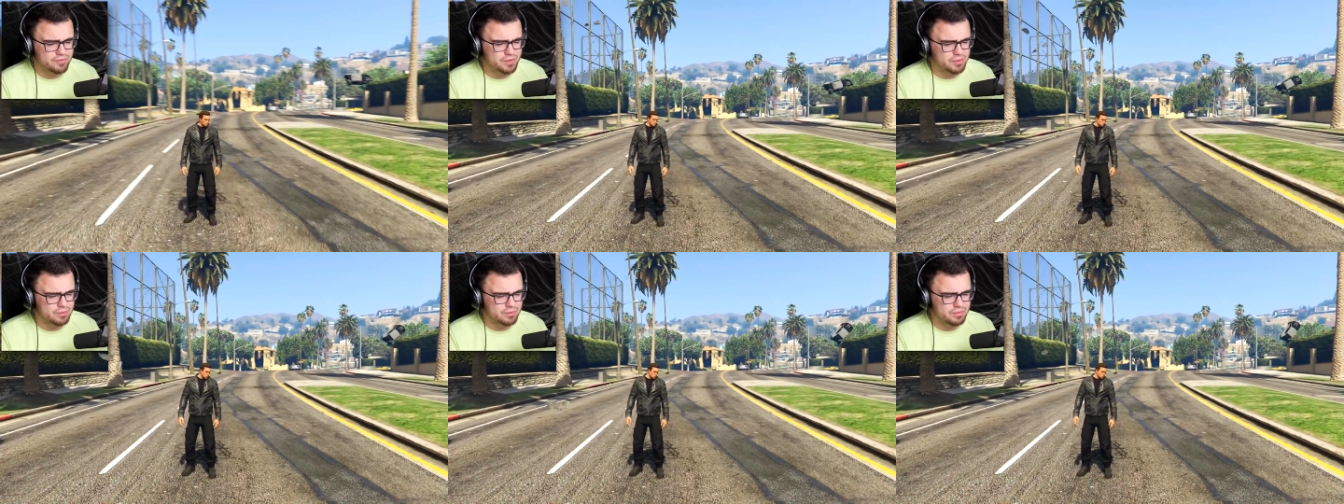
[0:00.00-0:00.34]

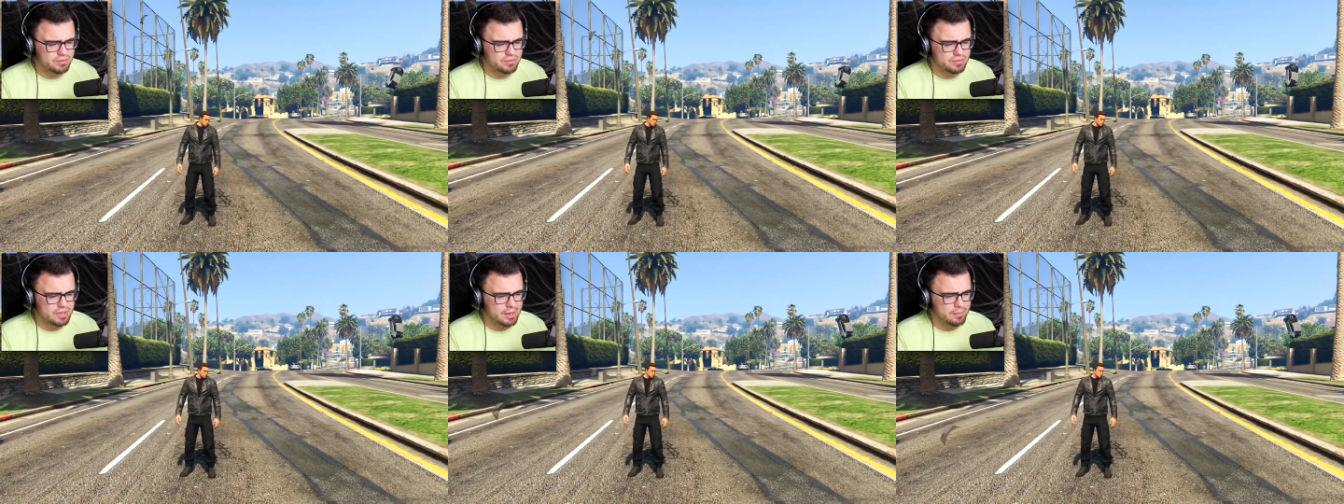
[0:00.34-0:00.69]
food.
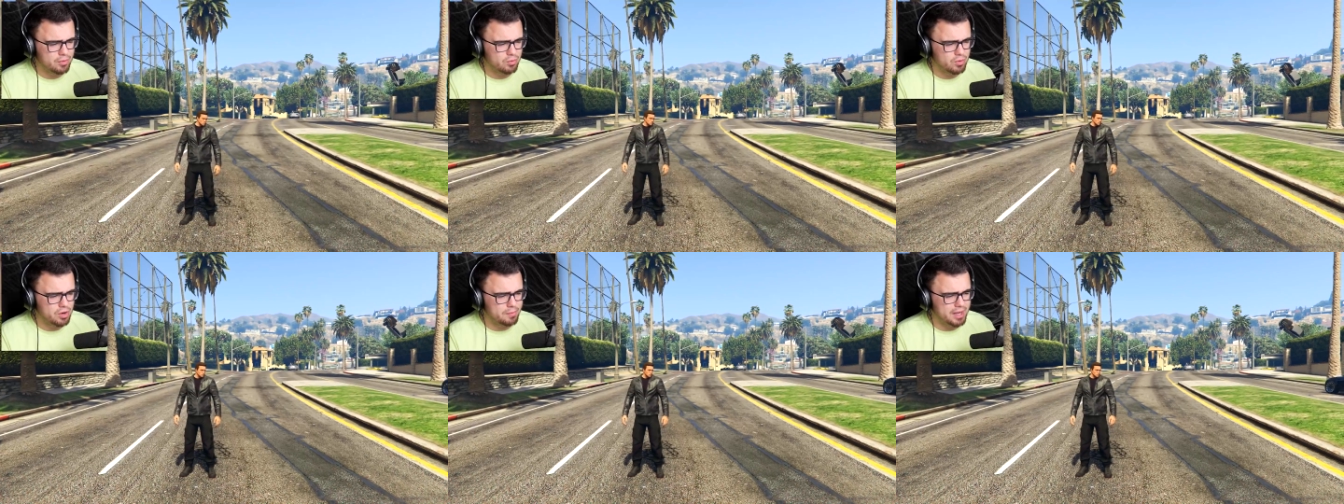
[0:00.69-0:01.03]
I'm a
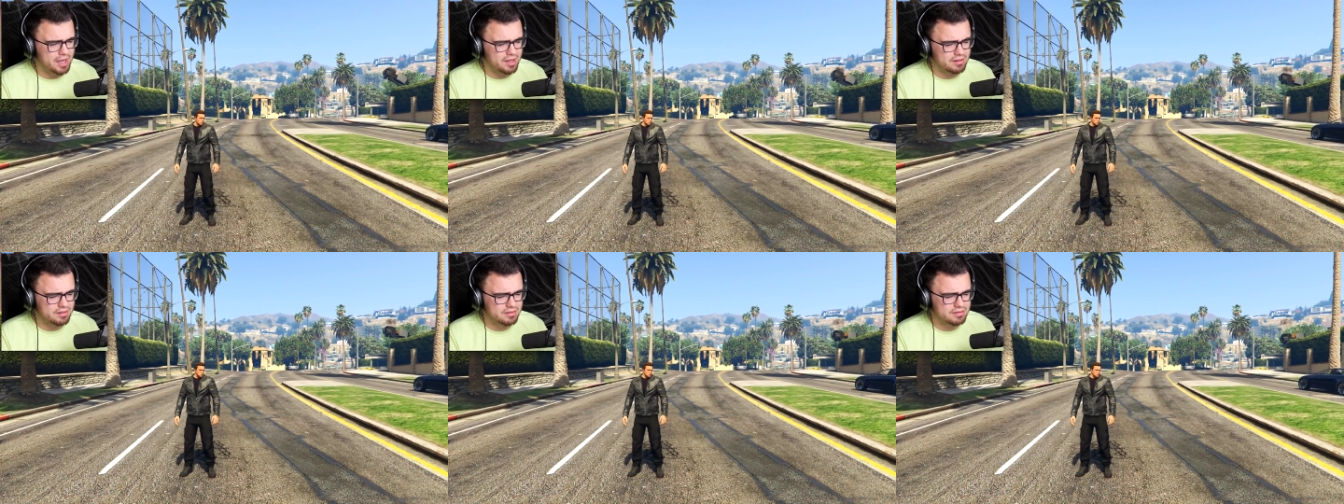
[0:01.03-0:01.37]

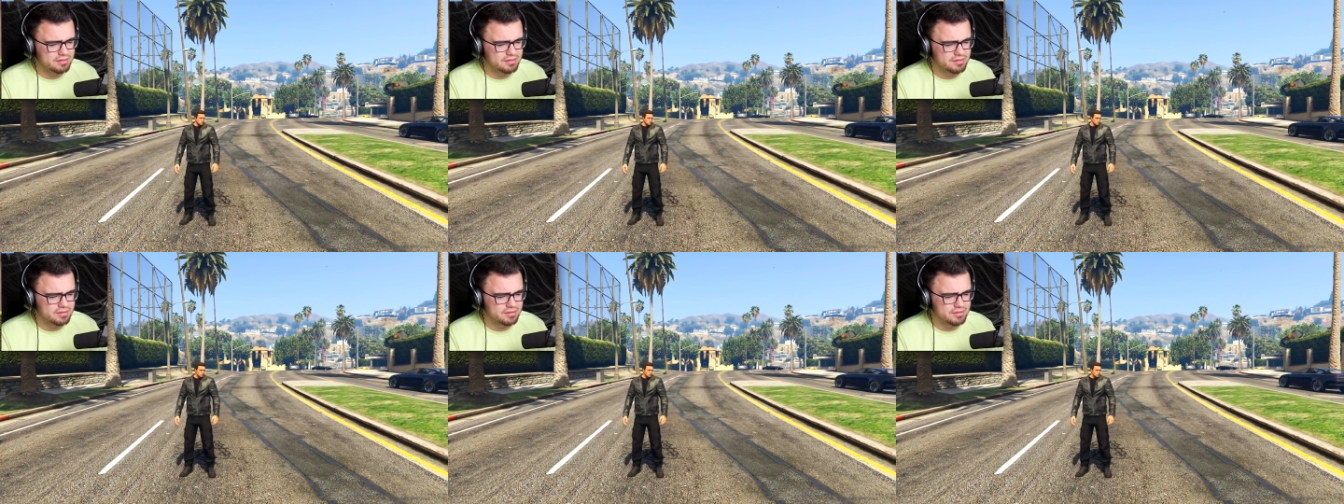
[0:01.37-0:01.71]
robot.
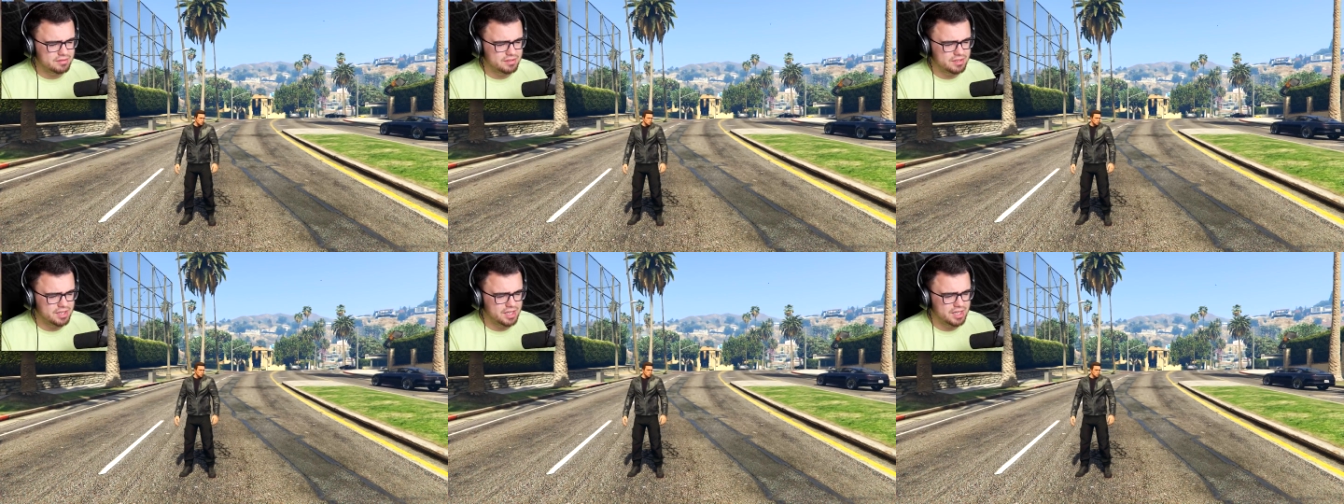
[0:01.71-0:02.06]

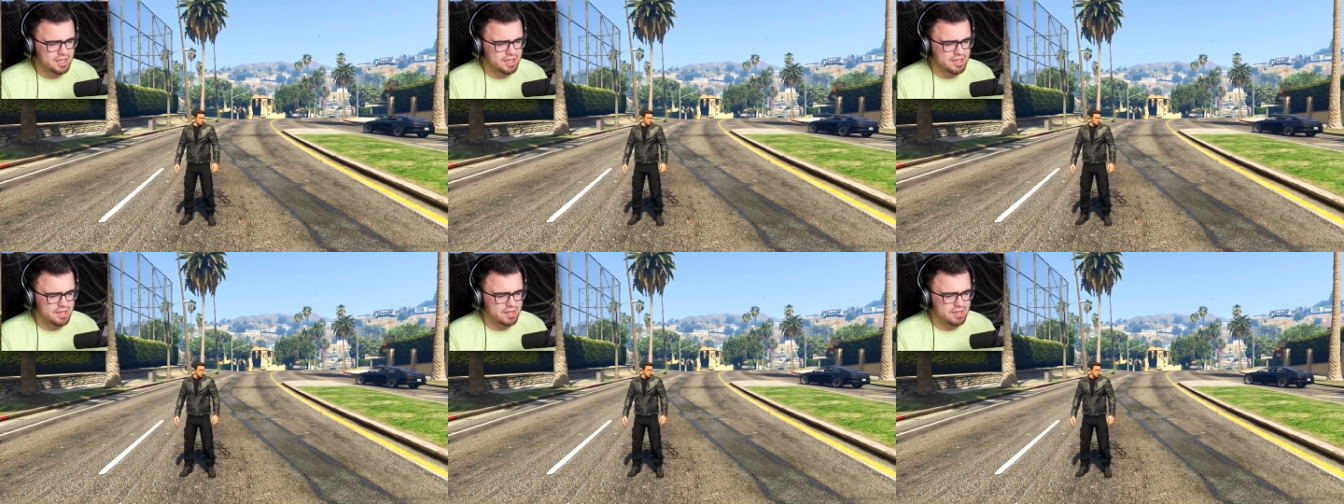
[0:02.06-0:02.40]

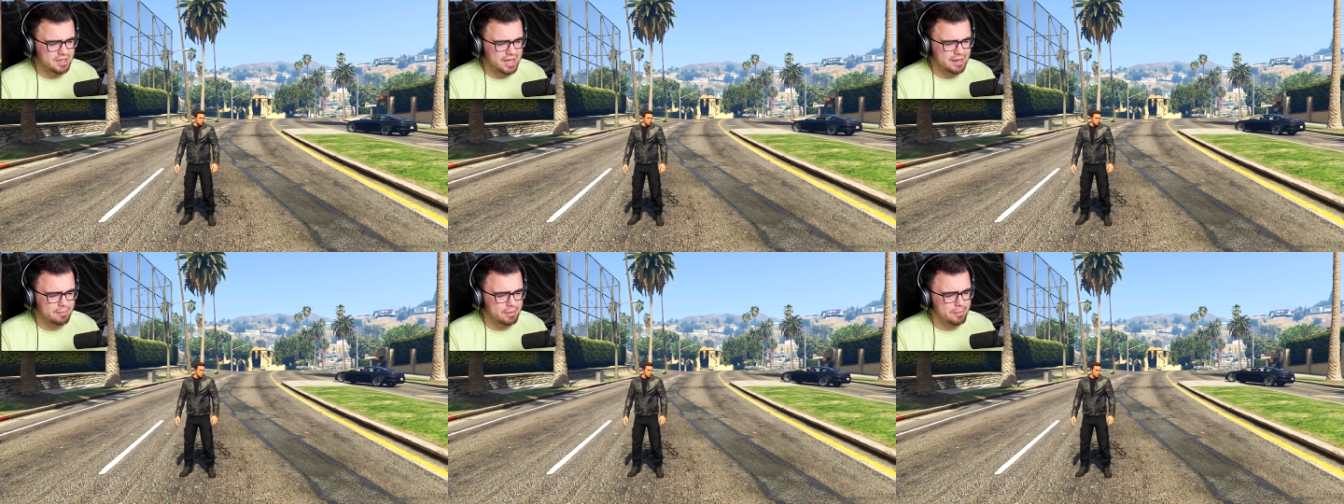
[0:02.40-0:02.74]
Uh,
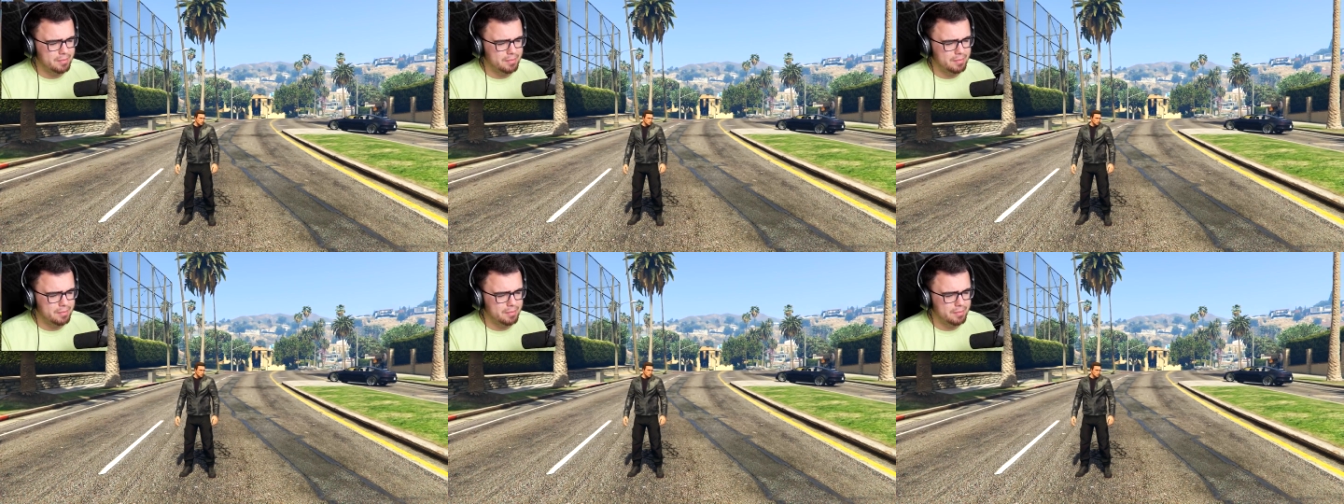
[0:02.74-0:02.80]
I need my